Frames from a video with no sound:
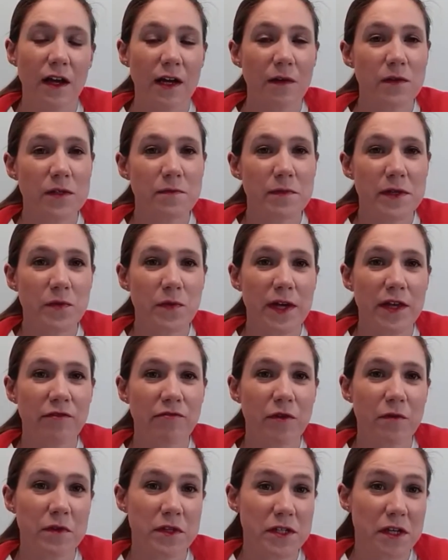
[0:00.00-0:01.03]
I was midway
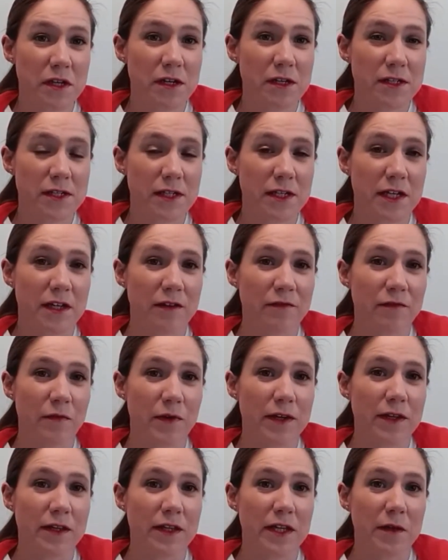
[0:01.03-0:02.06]
through maternity leave
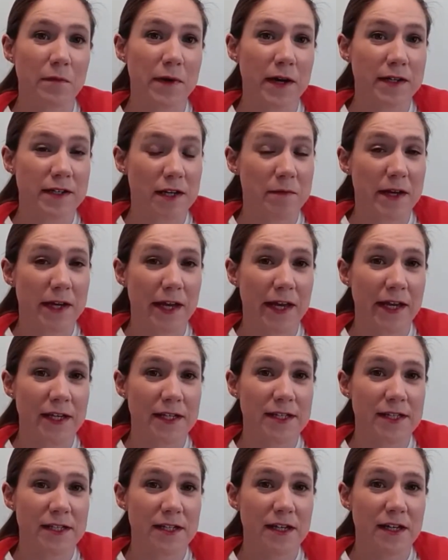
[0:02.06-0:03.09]
when the pandemic
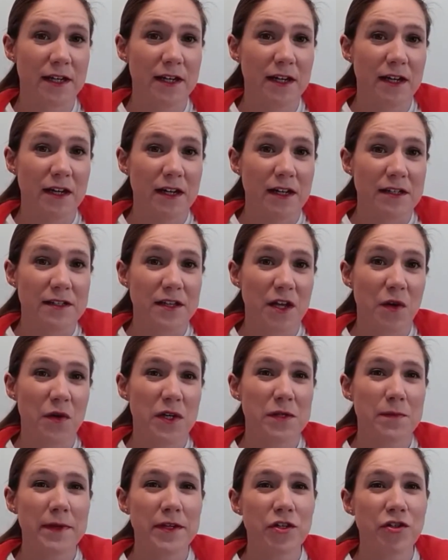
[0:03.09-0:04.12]
hit, so
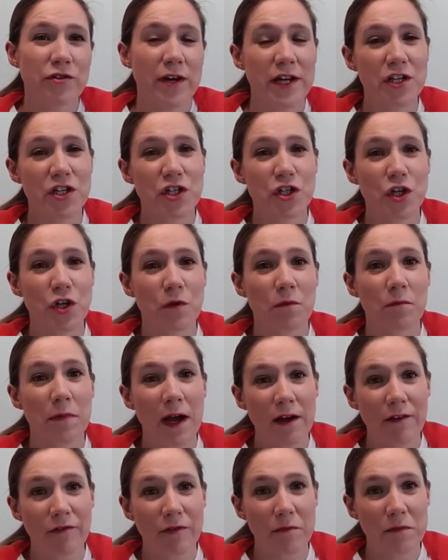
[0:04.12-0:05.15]
it's been strange to come
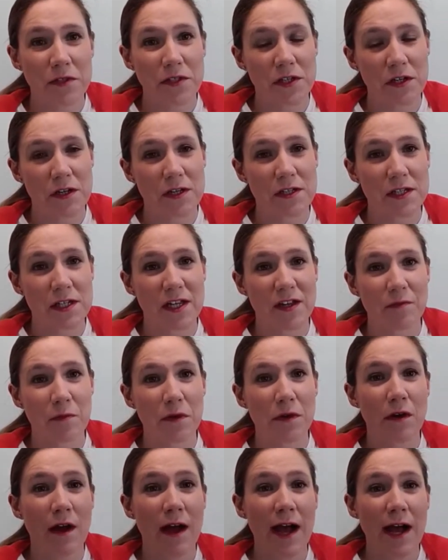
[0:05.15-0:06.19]
back from maternity leave
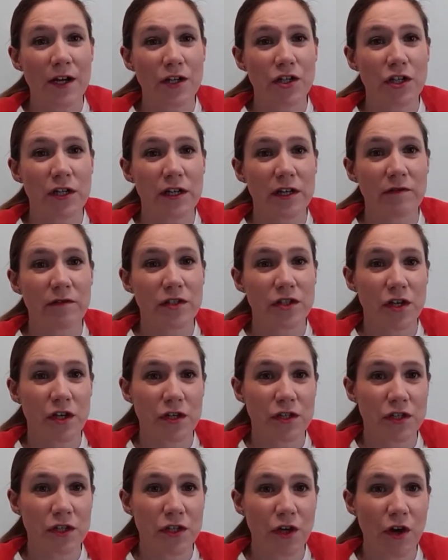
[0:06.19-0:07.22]
but not actually return
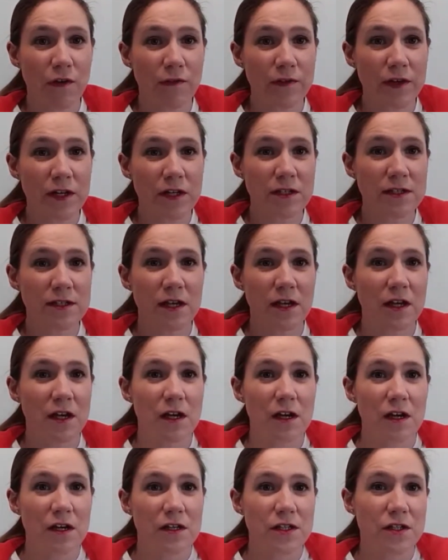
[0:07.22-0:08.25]
to the office.
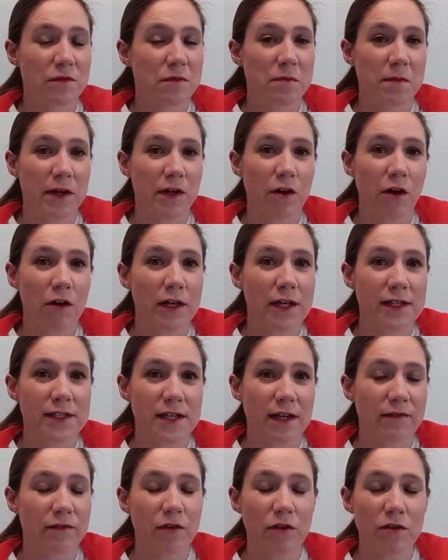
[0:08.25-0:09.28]
Some of my colleagues
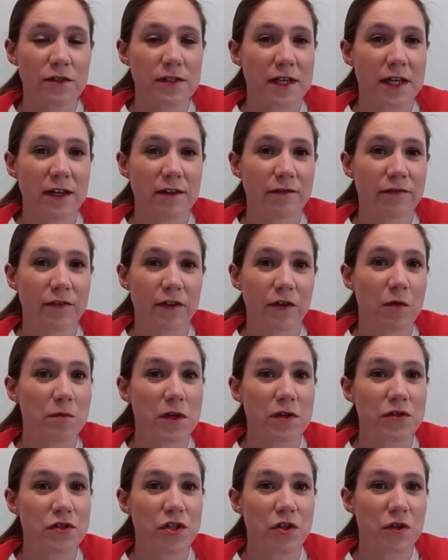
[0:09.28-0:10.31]
I've not seen for
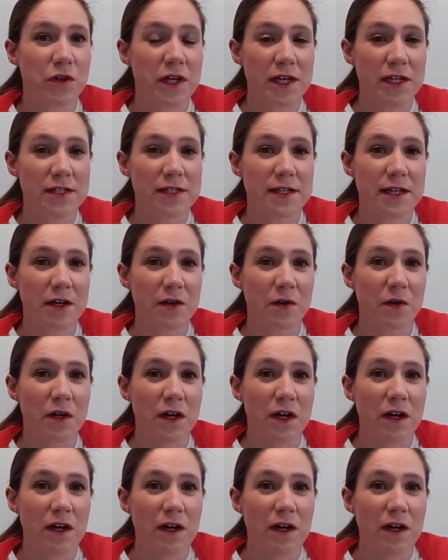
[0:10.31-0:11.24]
almost 2 years now.